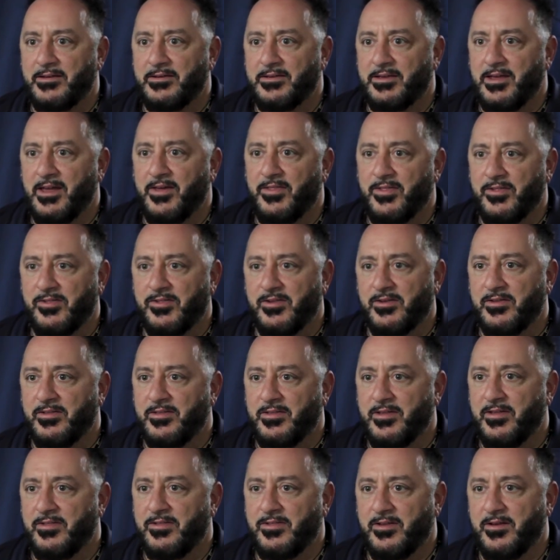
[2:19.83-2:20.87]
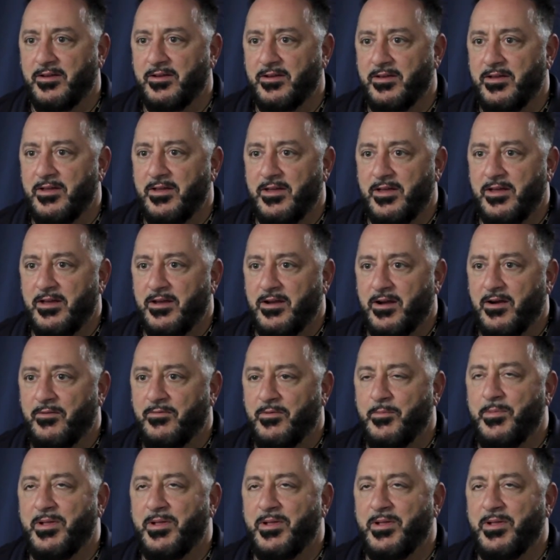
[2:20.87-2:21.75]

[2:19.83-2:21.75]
yeah, there's a, there's a comfort,